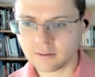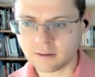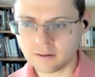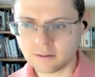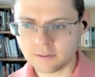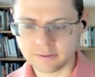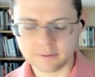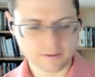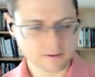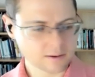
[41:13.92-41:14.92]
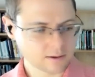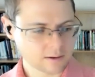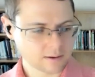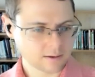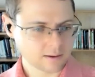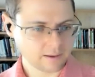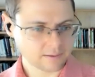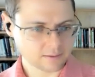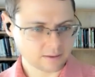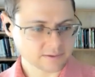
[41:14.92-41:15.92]
All right.
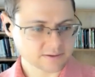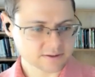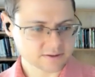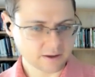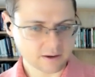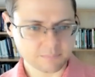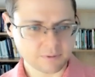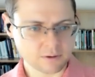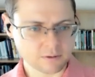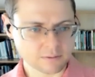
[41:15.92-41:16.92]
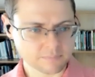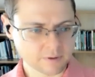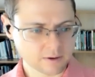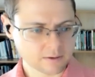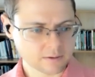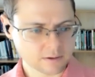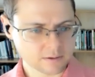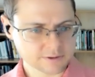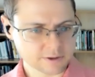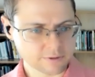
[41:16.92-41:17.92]
And let's take a poll.
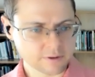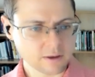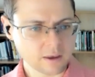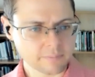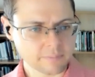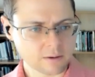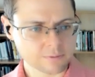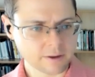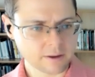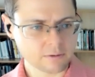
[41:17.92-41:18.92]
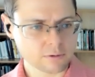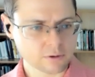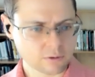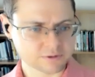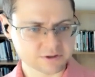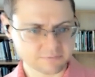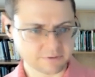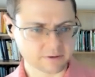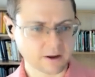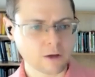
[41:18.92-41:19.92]
So thinking about the halo and horns
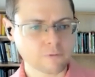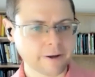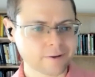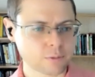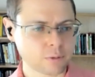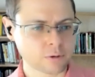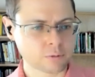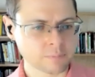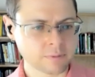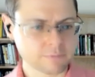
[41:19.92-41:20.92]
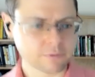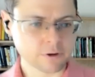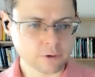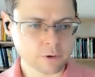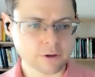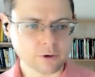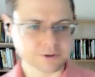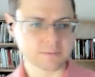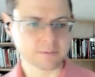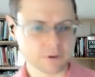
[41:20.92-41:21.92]
effect, how valuable would it be for you and your
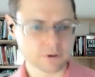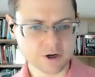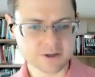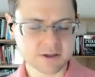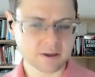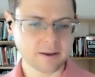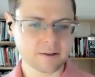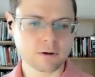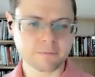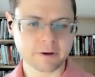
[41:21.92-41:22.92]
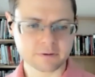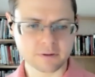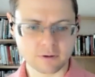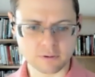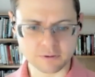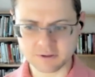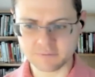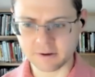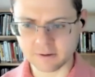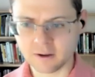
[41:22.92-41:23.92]
team to address the halo effect and the horns
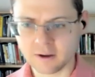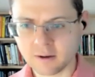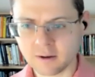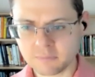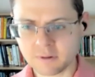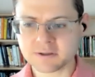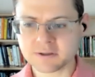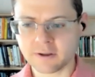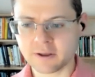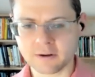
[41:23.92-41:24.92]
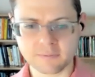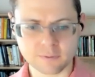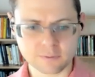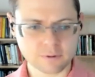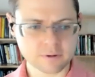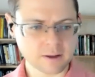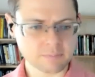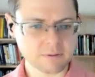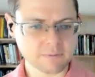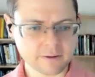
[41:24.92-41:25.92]
effect? Please go ahead and vote. Would it
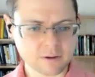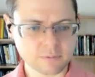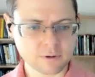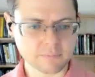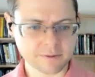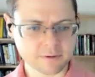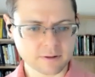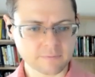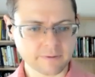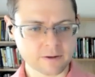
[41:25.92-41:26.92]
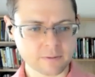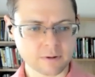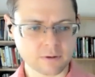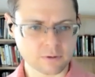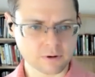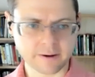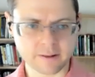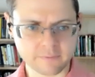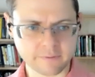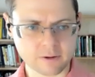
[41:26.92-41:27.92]
not be valuable, moderately valuable, or
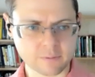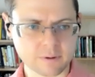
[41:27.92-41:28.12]
highly valuable?